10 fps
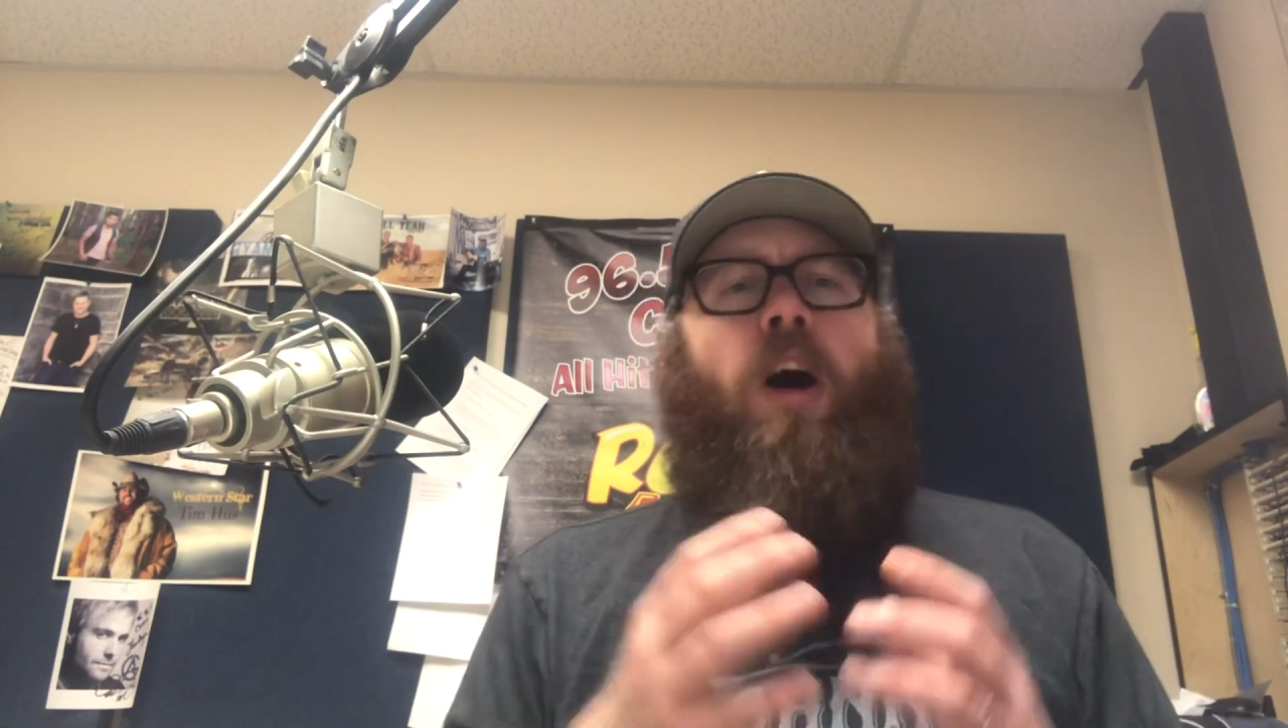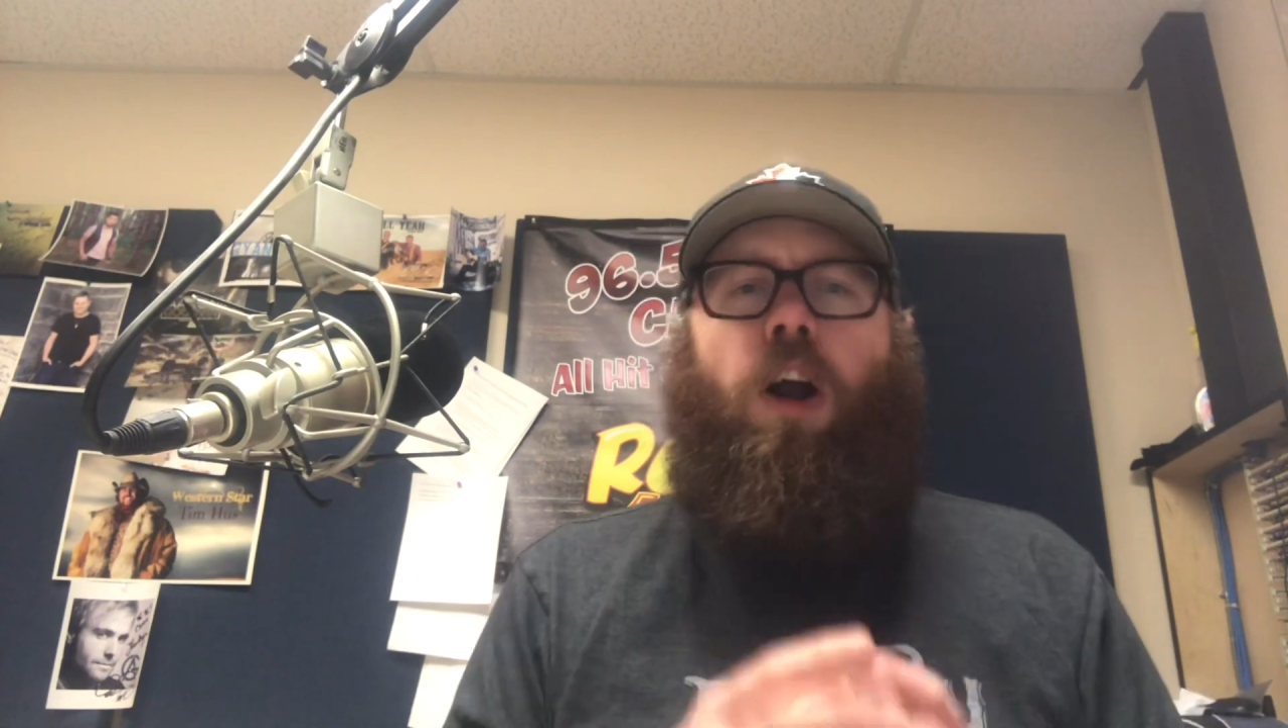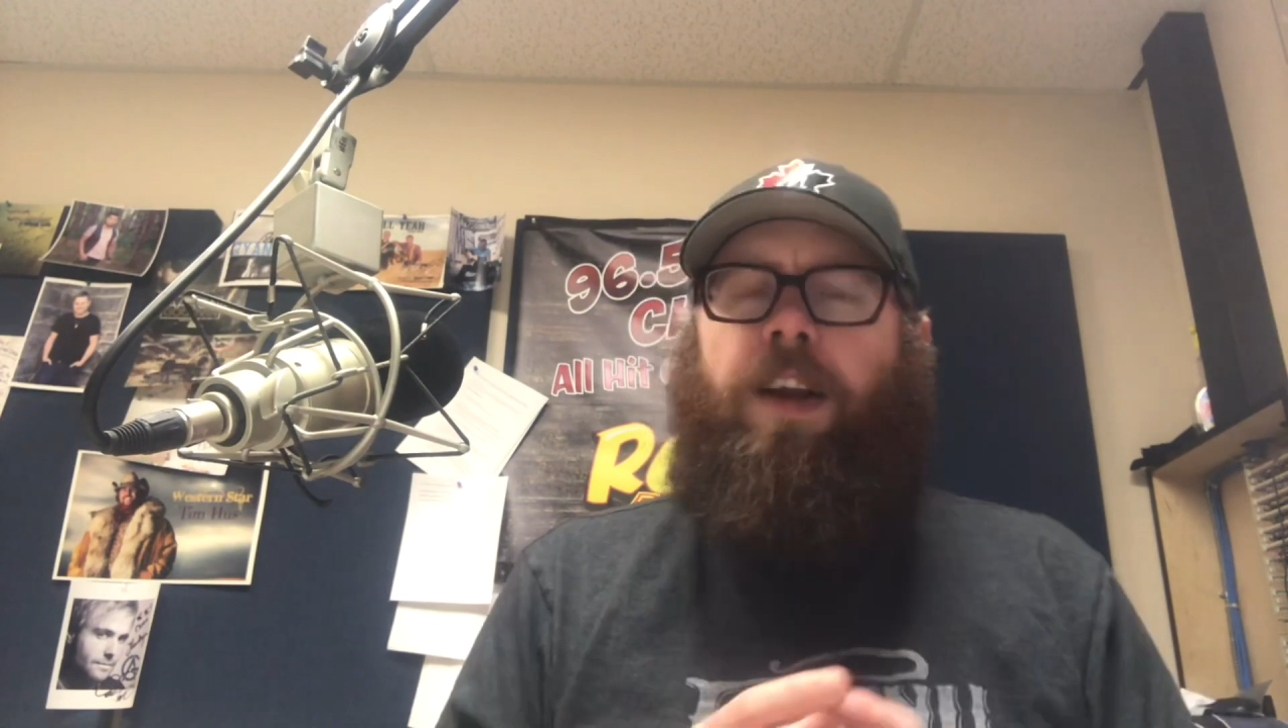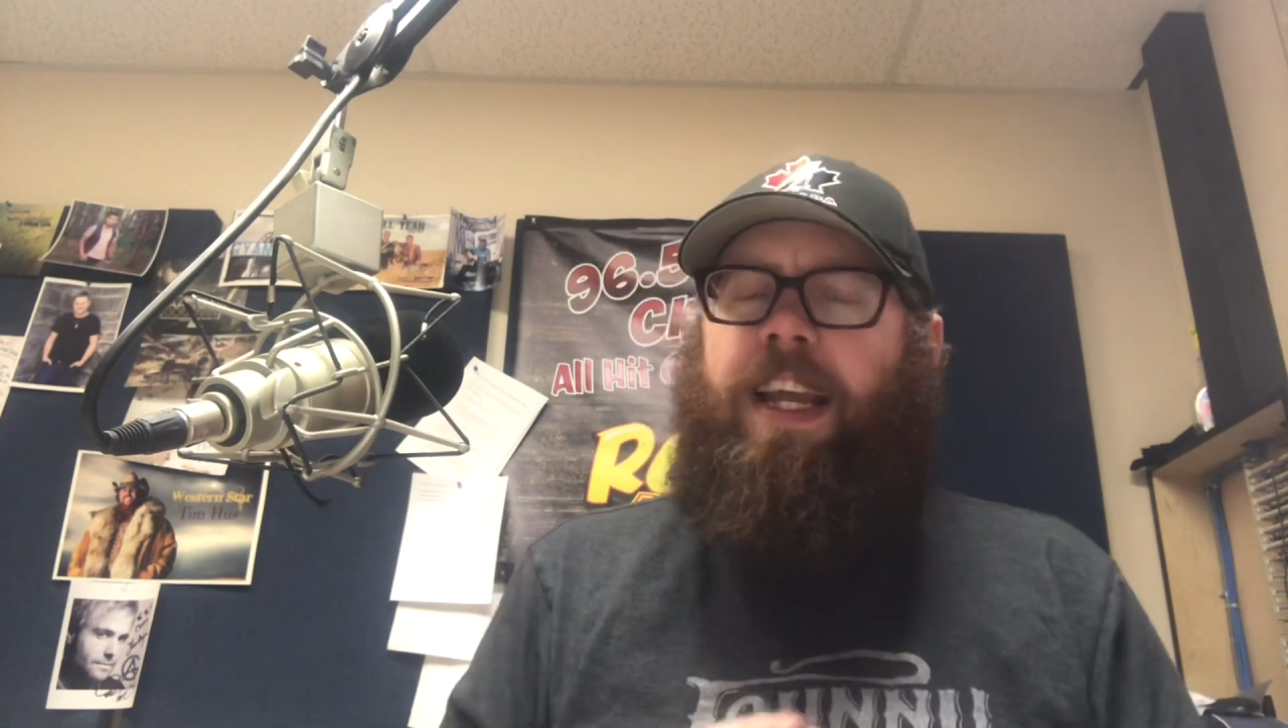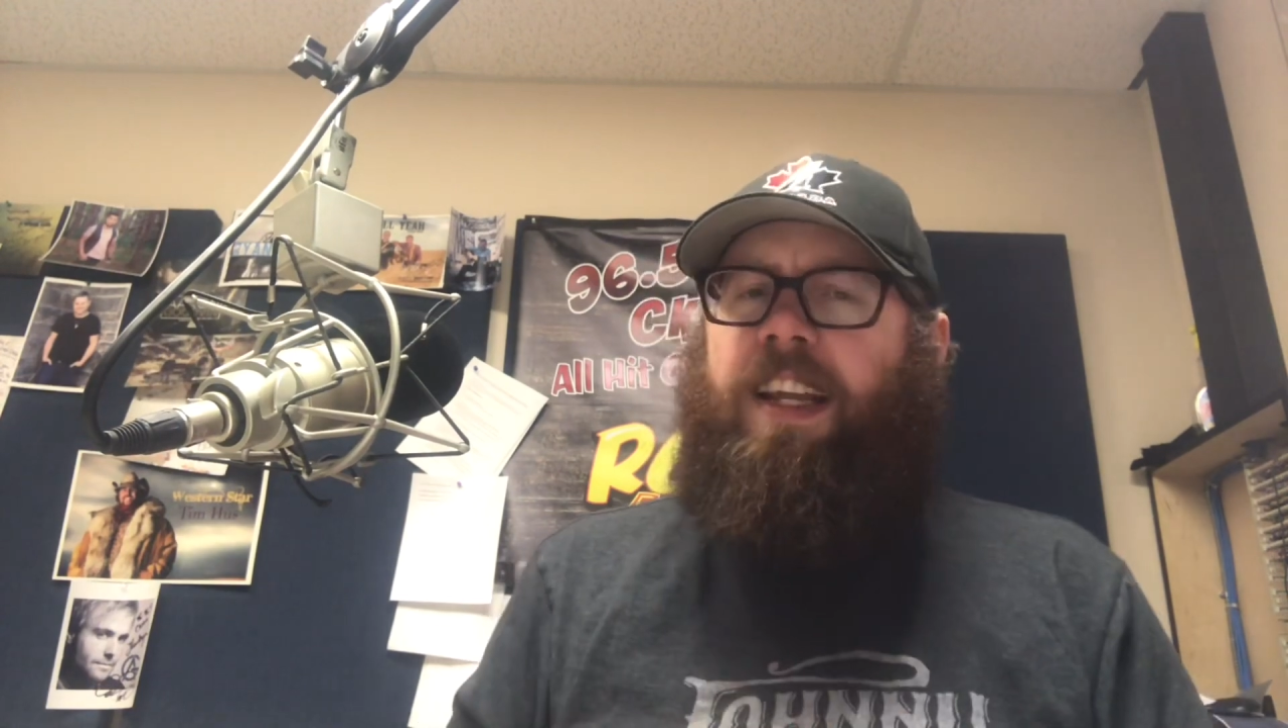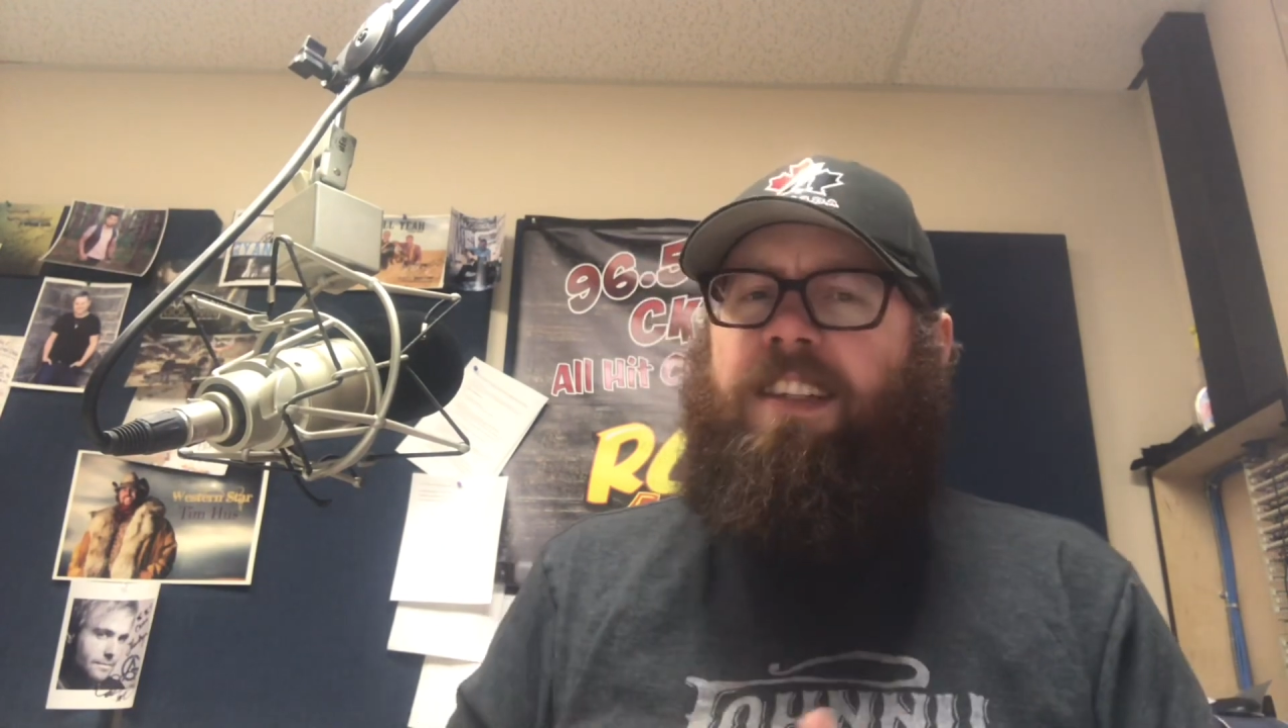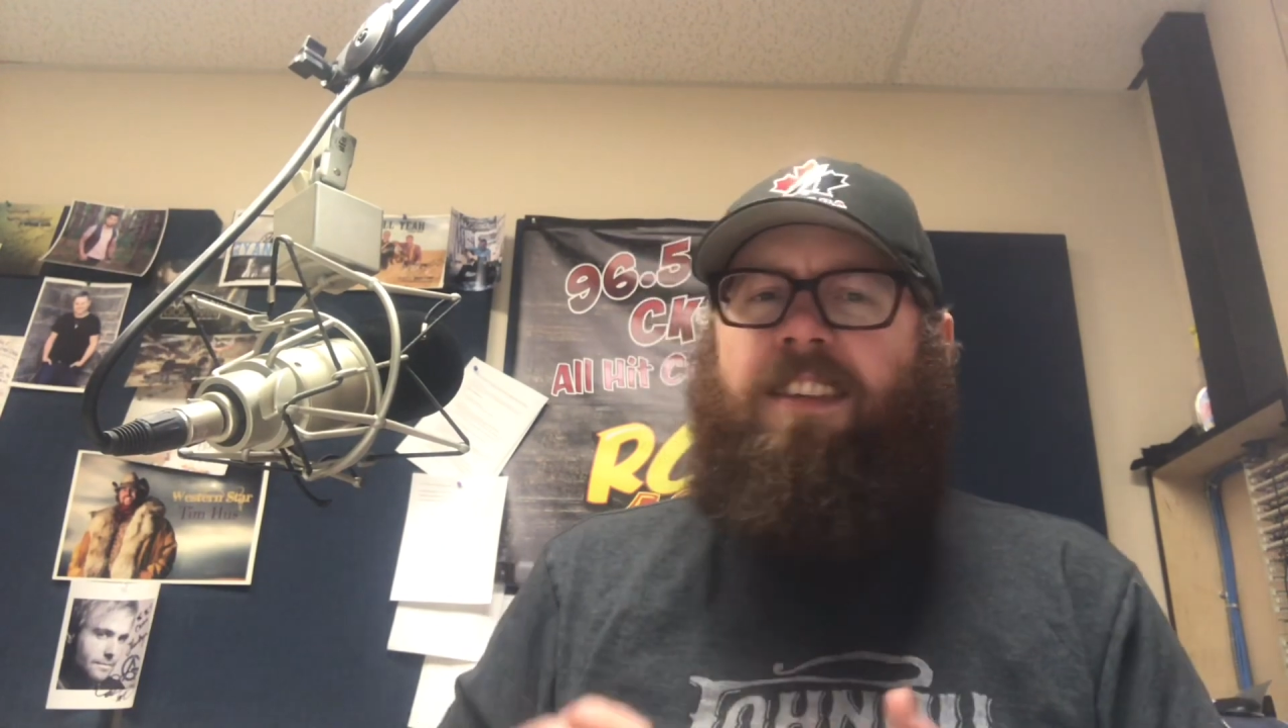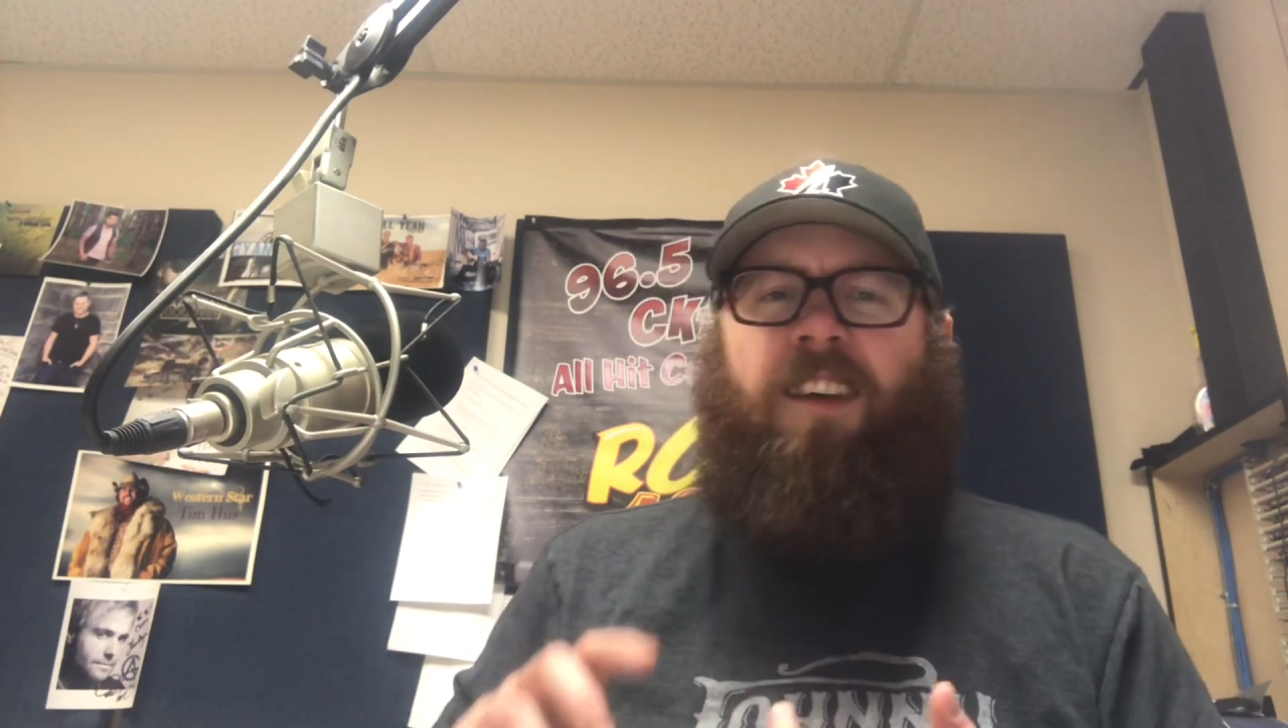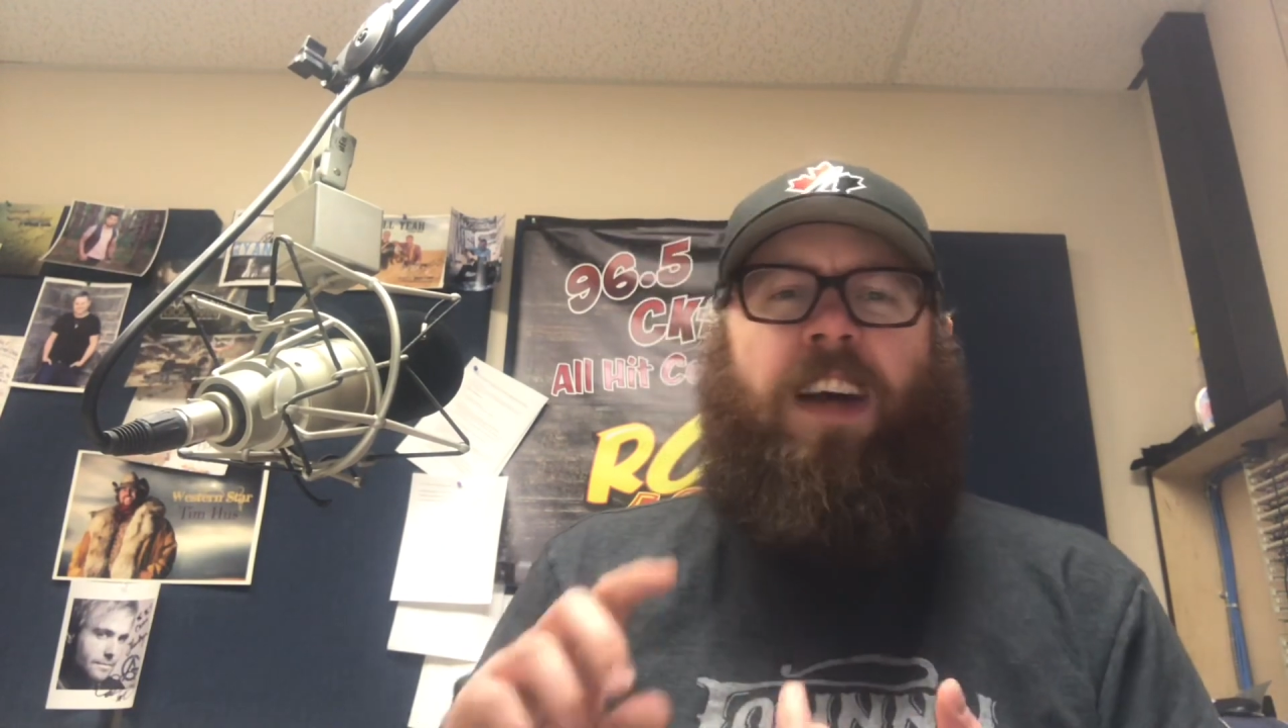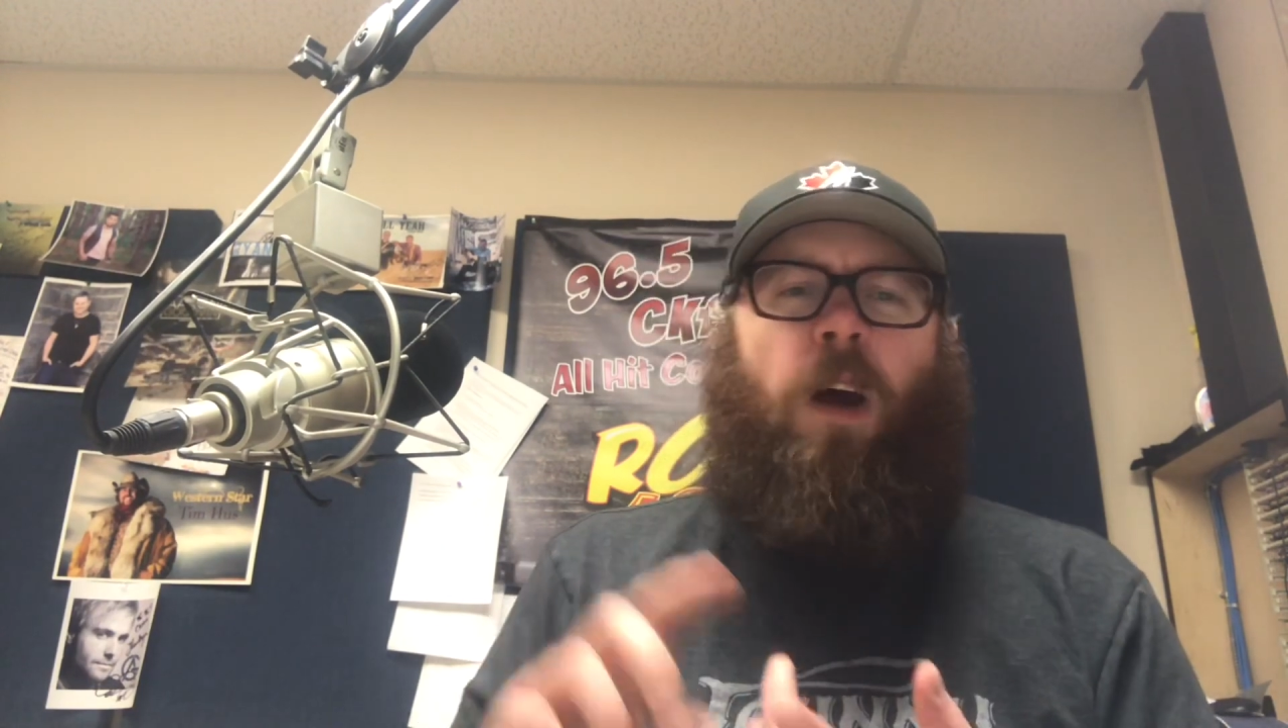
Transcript: hard-hitting stuff,